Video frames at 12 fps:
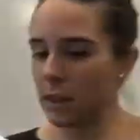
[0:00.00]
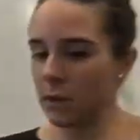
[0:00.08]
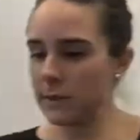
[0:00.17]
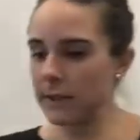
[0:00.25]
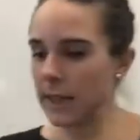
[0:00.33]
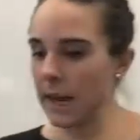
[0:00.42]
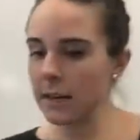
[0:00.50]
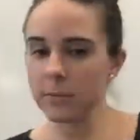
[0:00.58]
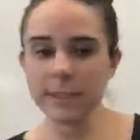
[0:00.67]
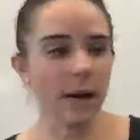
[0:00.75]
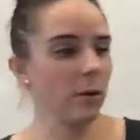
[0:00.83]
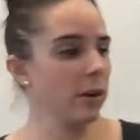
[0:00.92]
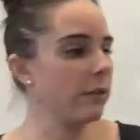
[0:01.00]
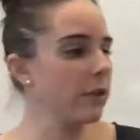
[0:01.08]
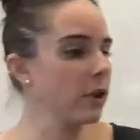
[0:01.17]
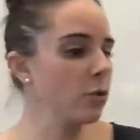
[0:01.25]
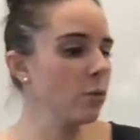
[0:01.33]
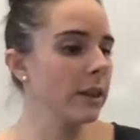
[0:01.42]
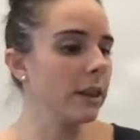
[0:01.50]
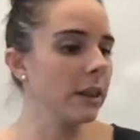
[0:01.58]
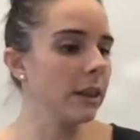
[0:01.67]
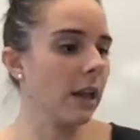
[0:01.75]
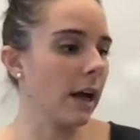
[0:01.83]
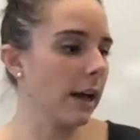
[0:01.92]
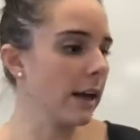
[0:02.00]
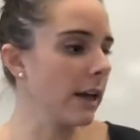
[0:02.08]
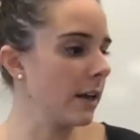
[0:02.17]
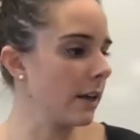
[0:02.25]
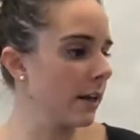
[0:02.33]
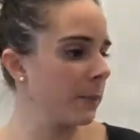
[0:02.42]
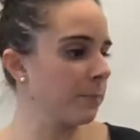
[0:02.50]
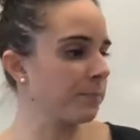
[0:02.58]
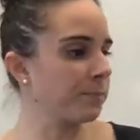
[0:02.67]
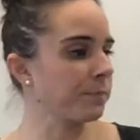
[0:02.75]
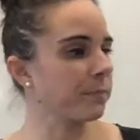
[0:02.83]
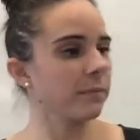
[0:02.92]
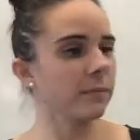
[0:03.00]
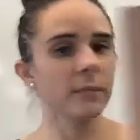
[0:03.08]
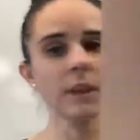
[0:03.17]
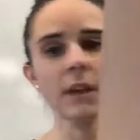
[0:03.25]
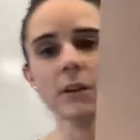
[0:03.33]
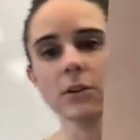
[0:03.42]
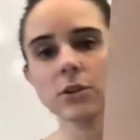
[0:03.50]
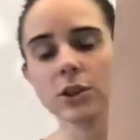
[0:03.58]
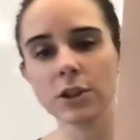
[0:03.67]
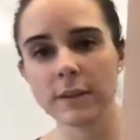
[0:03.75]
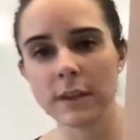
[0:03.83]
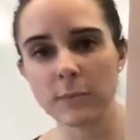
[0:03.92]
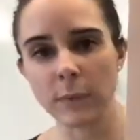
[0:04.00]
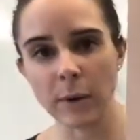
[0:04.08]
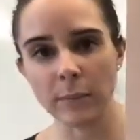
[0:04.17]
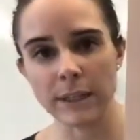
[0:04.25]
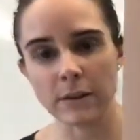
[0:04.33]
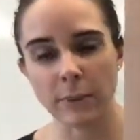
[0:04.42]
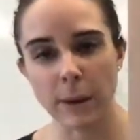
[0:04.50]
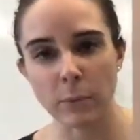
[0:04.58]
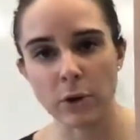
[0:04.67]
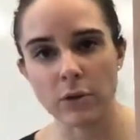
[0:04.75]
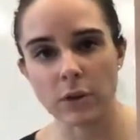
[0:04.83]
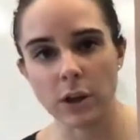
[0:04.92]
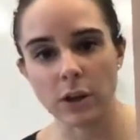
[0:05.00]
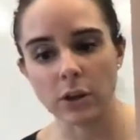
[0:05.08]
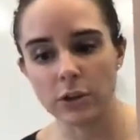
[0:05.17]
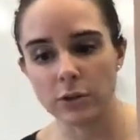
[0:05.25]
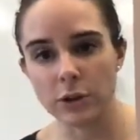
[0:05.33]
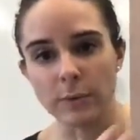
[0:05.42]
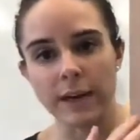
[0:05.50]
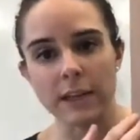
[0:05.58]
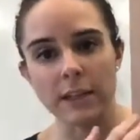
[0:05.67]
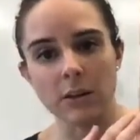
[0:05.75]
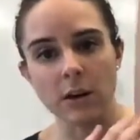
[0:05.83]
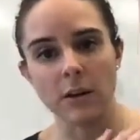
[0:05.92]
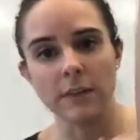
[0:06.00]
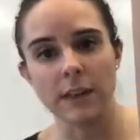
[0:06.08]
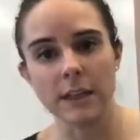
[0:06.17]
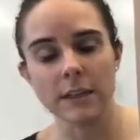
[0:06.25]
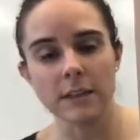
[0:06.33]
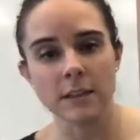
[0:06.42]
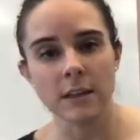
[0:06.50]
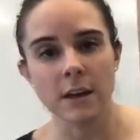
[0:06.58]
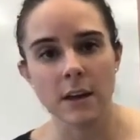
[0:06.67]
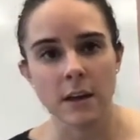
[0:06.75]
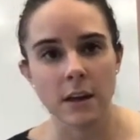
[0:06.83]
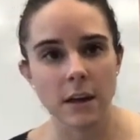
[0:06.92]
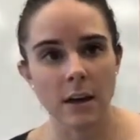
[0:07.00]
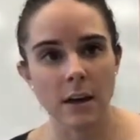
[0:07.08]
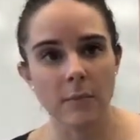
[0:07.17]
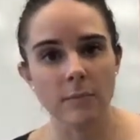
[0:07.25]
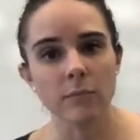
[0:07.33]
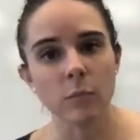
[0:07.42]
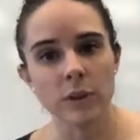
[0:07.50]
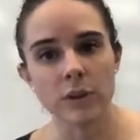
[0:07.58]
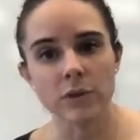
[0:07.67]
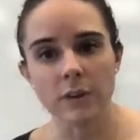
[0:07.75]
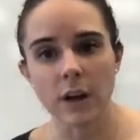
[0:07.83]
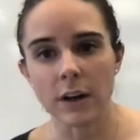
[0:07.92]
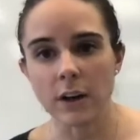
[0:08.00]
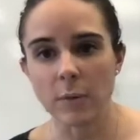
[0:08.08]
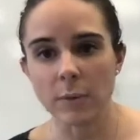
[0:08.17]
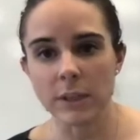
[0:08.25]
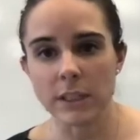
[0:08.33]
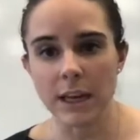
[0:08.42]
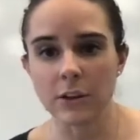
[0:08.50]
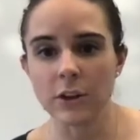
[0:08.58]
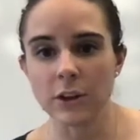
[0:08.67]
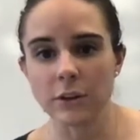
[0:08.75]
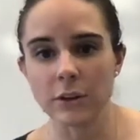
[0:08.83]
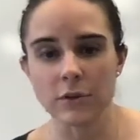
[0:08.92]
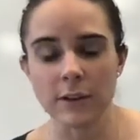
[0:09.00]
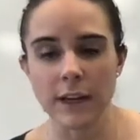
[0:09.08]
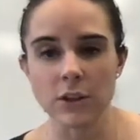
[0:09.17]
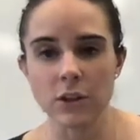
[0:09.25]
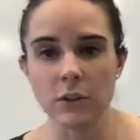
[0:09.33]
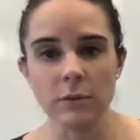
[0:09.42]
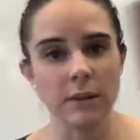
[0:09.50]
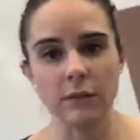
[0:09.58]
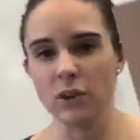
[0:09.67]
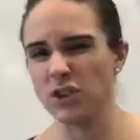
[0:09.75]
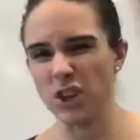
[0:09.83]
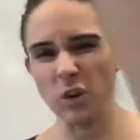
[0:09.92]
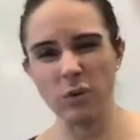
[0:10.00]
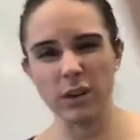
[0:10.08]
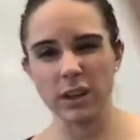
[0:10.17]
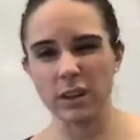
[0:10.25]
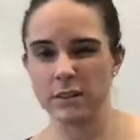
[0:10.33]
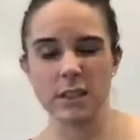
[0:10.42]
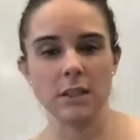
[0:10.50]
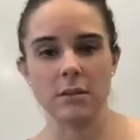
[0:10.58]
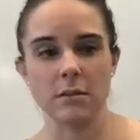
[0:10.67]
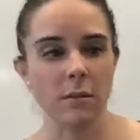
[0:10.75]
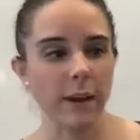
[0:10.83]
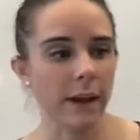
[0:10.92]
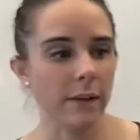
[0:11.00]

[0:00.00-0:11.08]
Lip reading: those items out. If you would like to use this brown piece of paper, you can glue your reindeer on this. Once you've got it all put together, you can do that too. If you don't want to use this, you don't